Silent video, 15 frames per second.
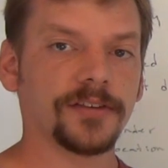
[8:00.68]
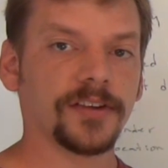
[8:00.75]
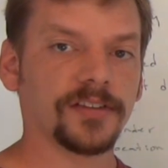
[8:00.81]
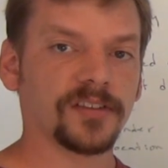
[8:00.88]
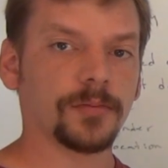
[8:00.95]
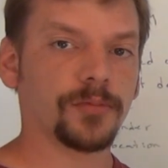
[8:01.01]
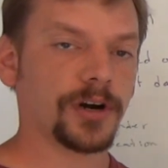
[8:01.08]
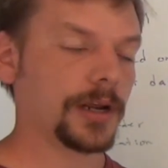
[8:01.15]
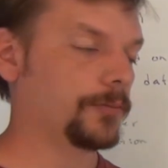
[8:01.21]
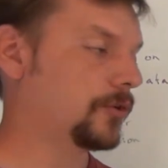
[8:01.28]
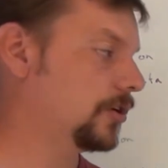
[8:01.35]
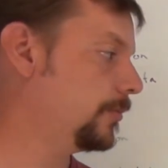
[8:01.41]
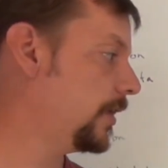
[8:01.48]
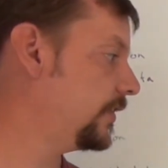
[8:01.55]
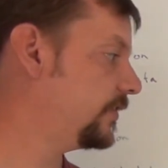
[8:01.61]
as the
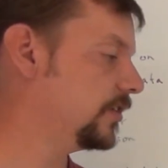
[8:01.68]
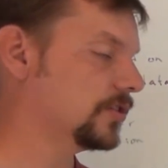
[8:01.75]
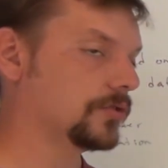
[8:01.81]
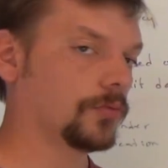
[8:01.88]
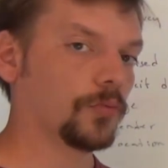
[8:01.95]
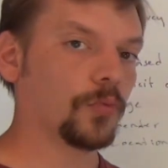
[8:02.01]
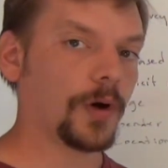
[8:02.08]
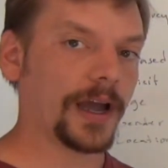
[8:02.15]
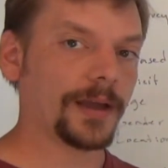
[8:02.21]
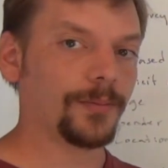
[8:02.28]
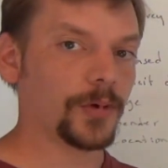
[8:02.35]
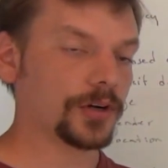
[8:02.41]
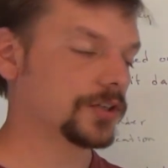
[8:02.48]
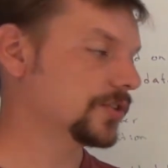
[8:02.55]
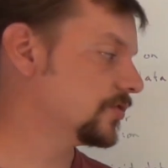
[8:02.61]
primary message. Why
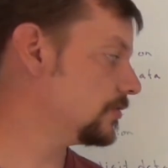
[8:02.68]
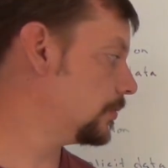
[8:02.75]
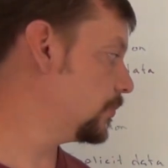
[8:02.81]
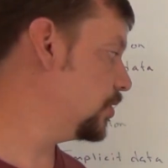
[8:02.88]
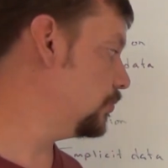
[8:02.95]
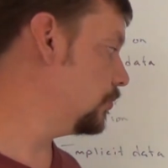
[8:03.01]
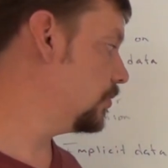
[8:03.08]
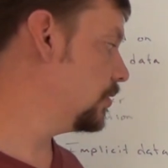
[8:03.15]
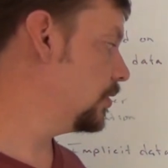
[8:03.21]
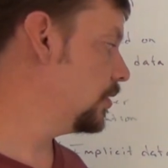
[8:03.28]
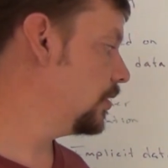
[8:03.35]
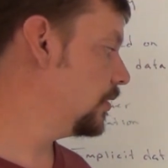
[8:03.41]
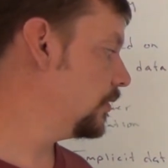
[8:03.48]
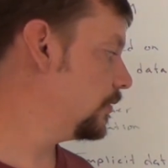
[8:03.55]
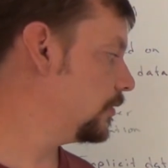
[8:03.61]
purchase from you?
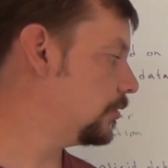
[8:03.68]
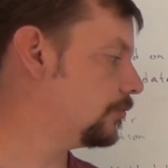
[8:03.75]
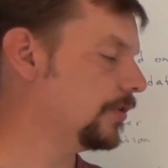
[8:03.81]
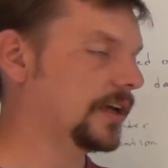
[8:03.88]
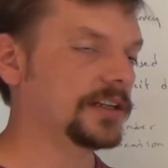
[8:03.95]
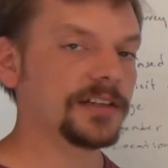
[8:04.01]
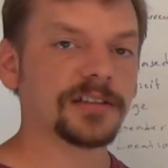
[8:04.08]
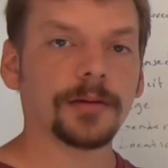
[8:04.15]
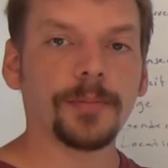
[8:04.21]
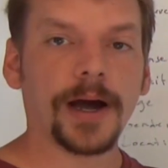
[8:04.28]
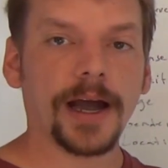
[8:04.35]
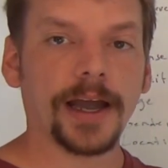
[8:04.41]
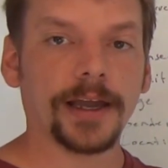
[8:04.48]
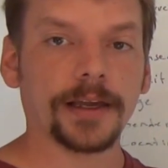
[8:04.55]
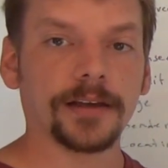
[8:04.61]
They're ready to
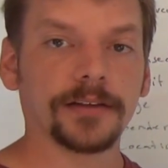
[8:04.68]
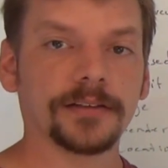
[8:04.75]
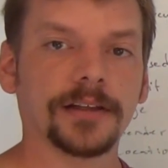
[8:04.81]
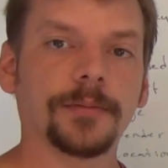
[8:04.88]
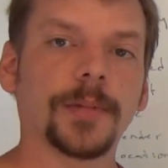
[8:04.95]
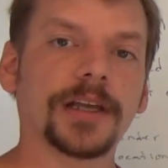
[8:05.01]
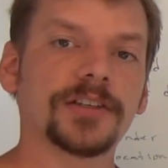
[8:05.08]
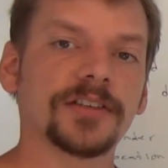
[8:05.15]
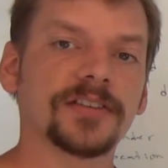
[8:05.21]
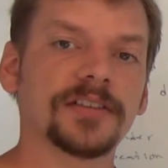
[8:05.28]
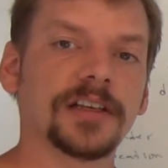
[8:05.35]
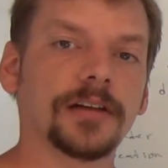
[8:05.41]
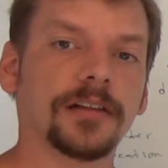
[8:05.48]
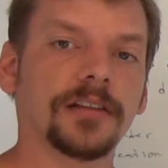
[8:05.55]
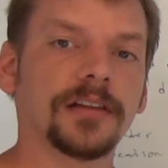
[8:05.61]
buy. They might just
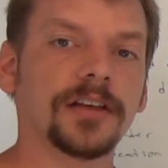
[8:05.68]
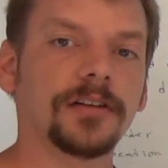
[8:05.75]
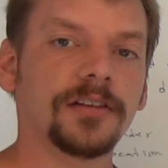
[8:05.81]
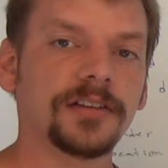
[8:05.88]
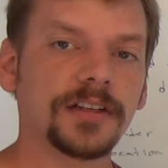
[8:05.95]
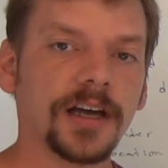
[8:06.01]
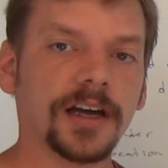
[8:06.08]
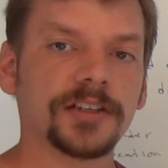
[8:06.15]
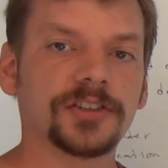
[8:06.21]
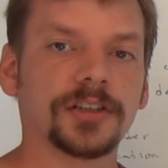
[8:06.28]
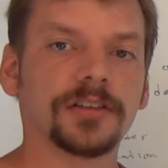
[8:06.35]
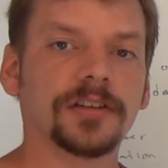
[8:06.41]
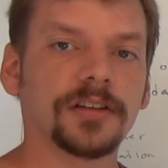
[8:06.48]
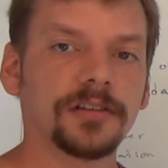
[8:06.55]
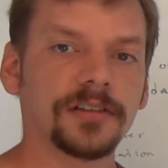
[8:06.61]
need a little nudge, a
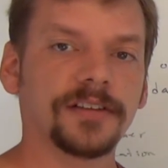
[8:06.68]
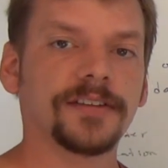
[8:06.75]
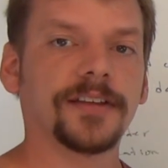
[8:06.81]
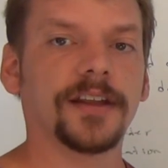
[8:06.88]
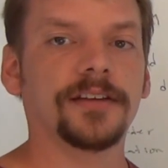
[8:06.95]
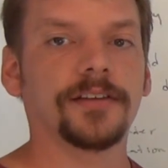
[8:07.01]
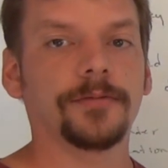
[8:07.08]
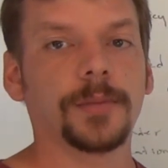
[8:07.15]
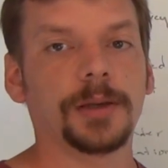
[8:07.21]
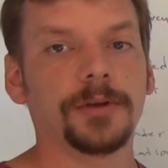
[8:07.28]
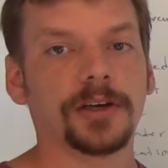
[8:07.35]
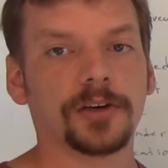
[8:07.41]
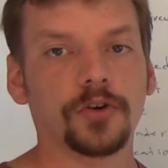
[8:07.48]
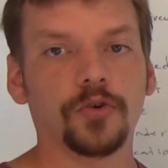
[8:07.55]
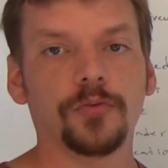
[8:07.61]
little incentive,
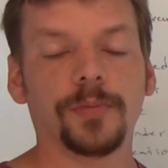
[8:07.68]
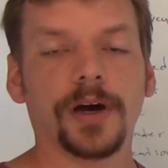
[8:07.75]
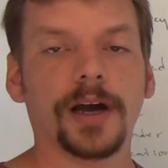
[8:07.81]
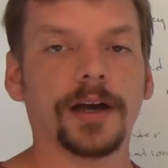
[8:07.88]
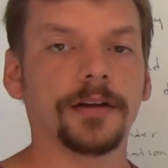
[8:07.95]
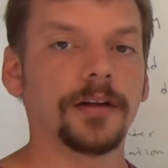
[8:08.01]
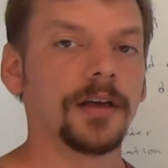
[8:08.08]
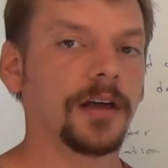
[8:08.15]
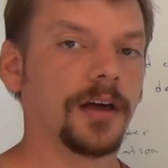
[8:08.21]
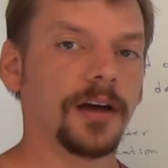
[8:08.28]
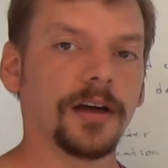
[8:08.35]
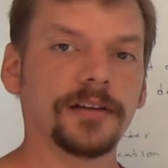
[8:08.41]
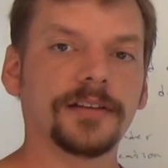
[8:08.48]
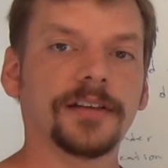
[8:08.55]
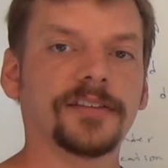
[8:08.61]
maybe a coupon,
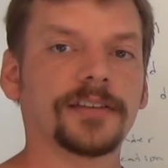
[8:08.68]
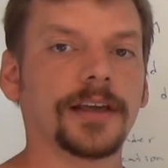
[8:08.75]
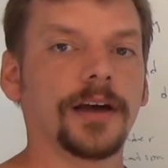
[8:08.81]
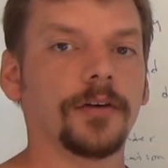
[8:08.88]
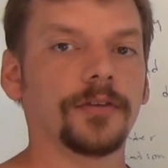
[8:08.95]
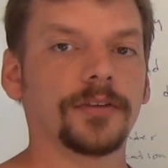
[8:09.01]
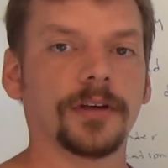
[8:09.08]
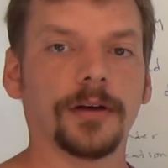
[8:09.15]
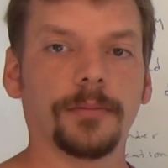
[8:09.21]
a discount,